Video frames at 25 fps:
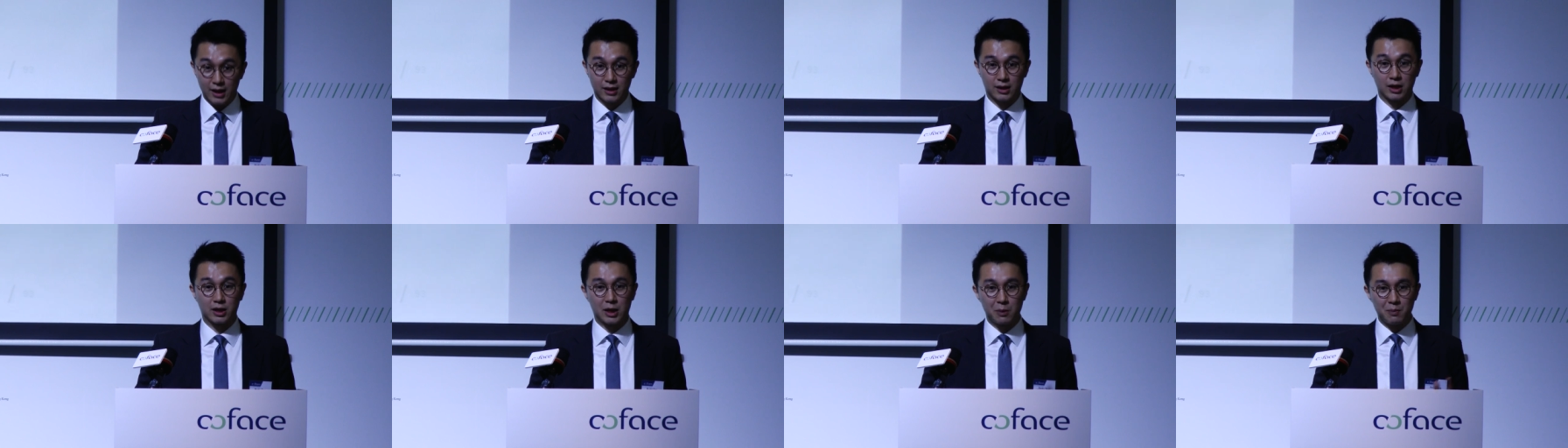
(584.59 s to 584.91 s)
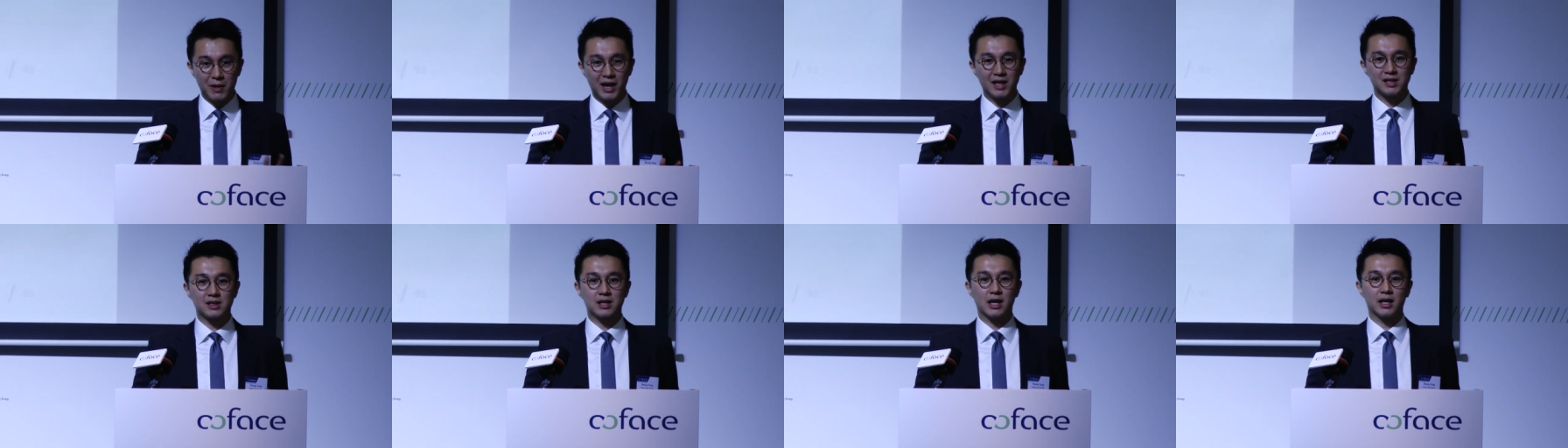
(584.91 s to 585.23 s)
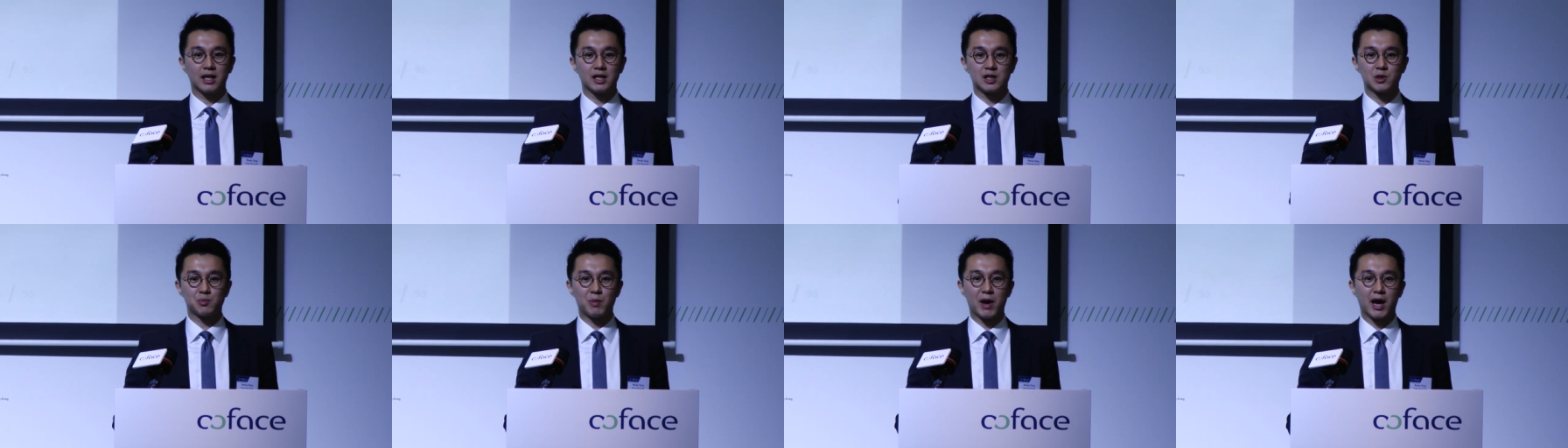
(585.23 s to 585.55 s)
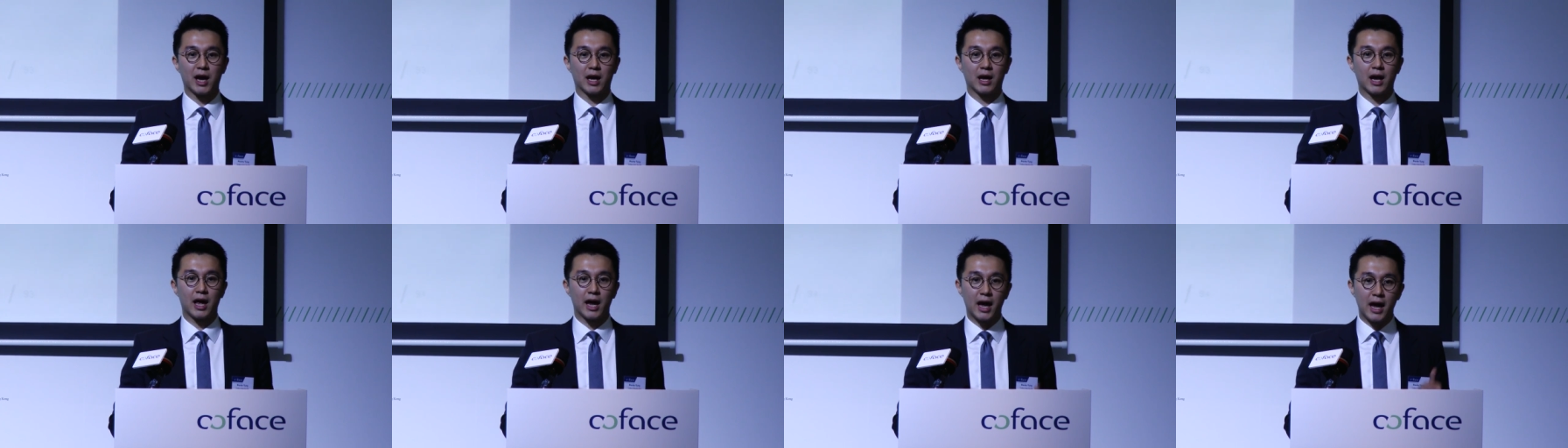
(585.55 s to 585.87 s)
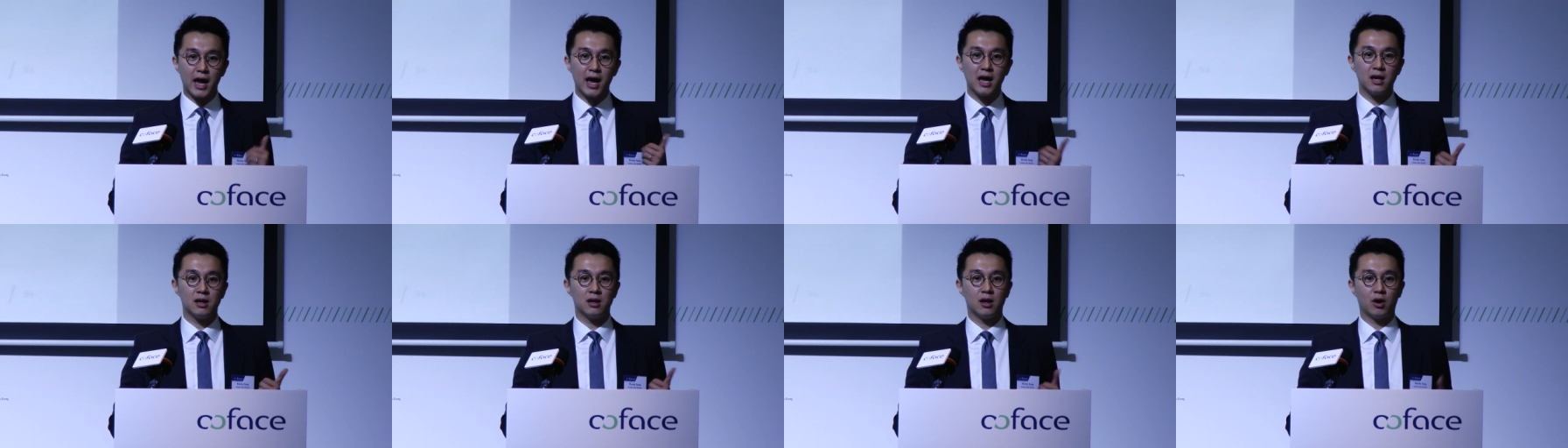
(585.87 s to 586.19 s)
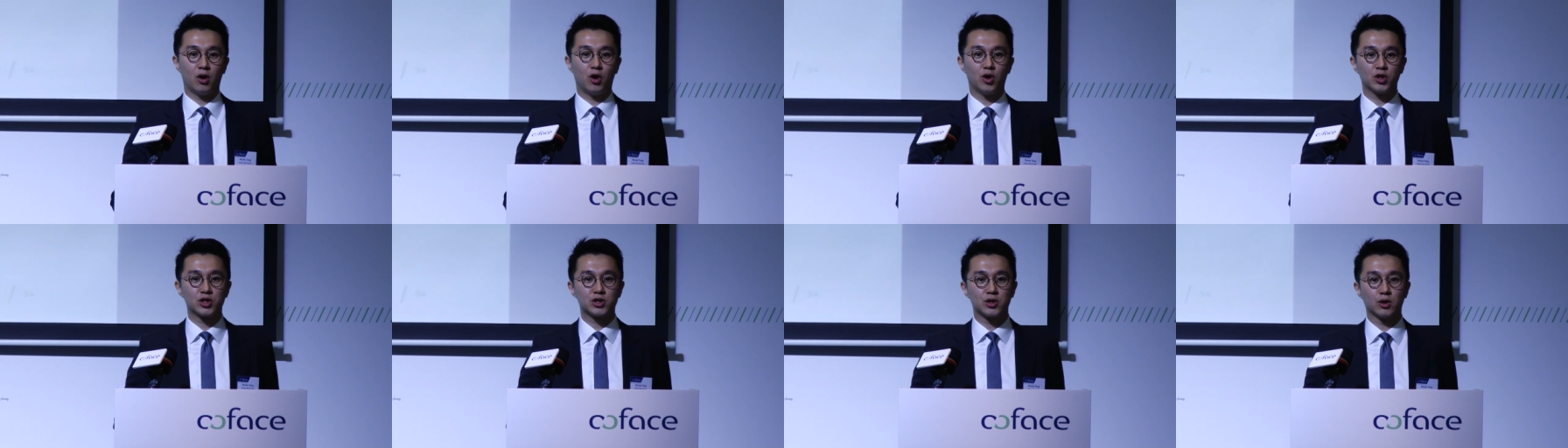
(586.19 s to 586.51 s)
The demand side is bad, and
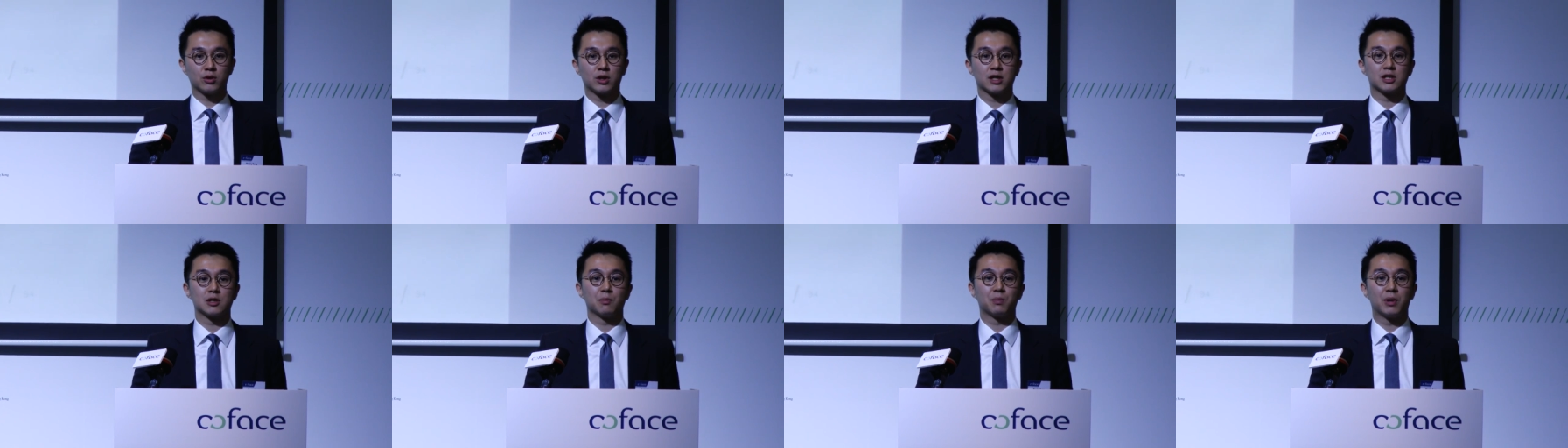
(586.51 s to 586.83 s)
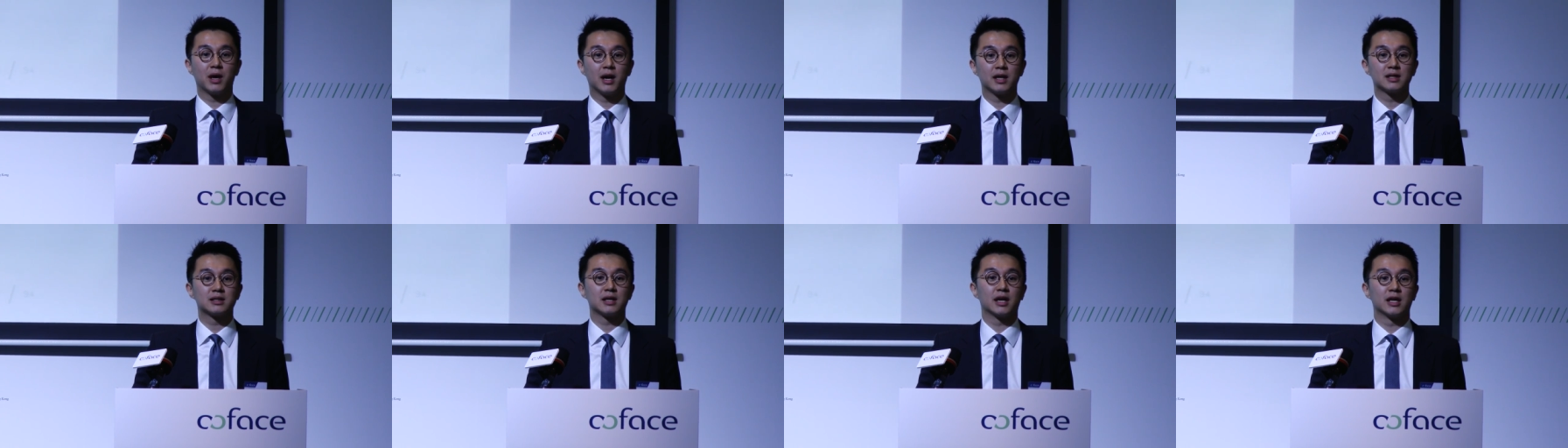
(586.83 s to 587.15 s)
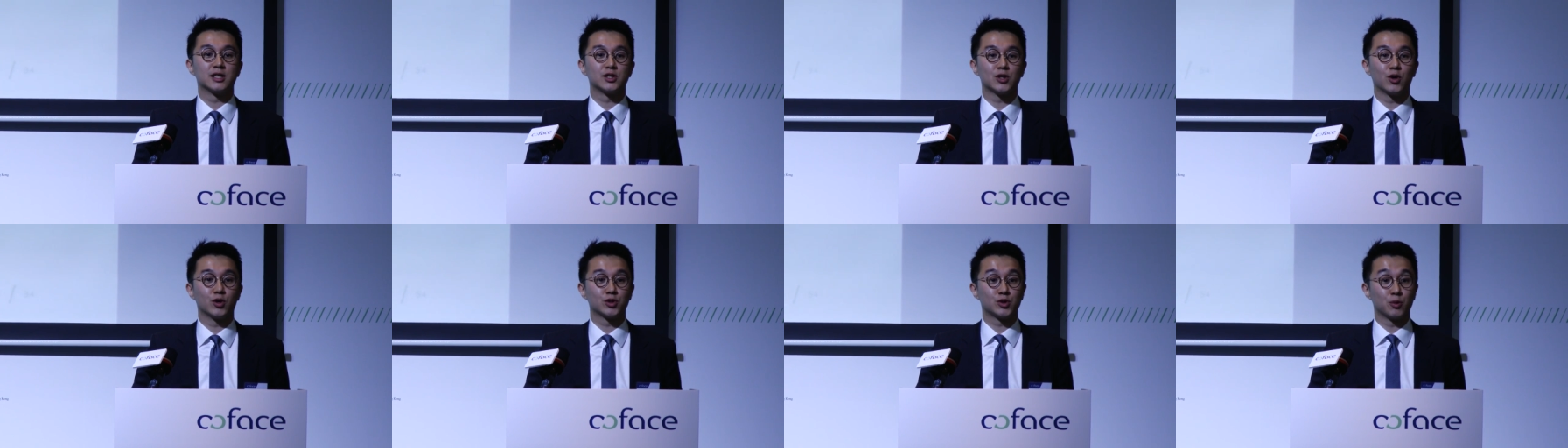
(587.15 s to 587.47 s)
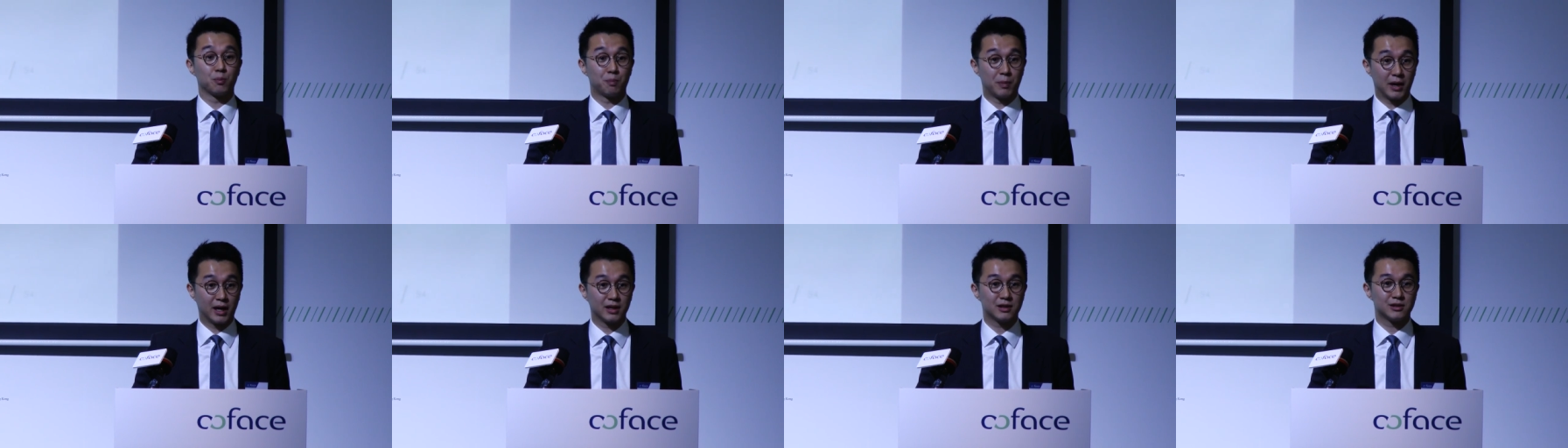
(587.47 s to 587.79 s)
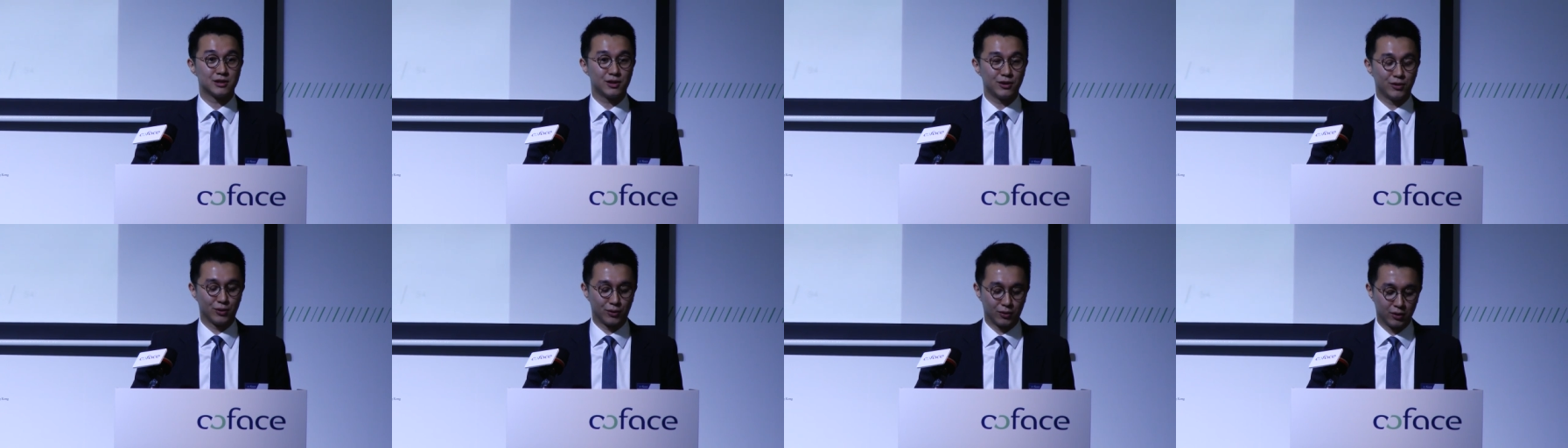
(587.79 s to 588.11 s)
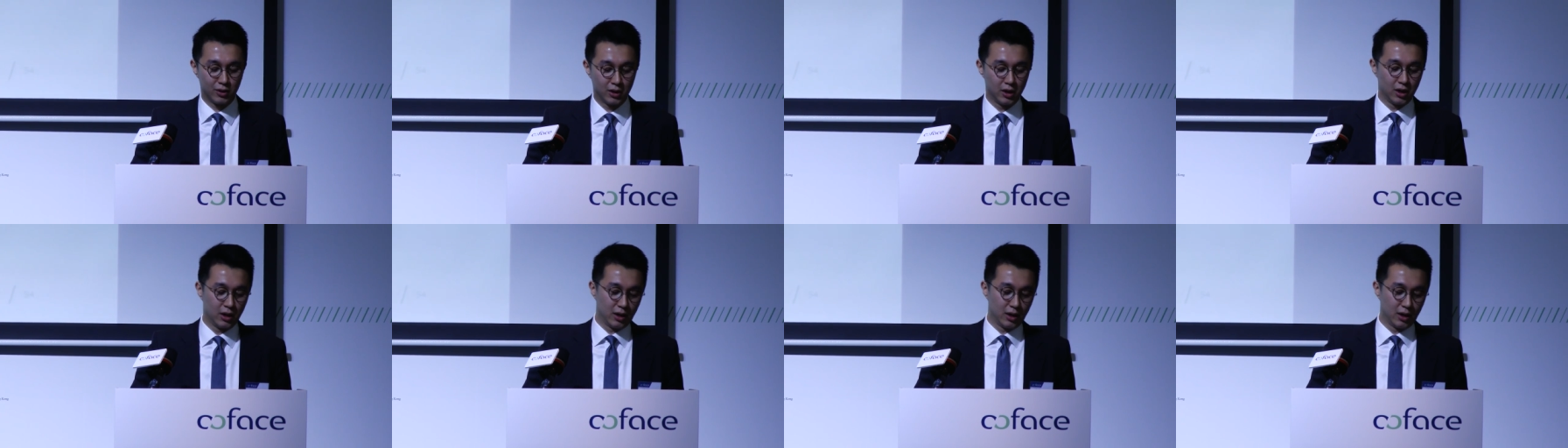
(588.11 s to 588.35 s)
also the supply side is also bad too.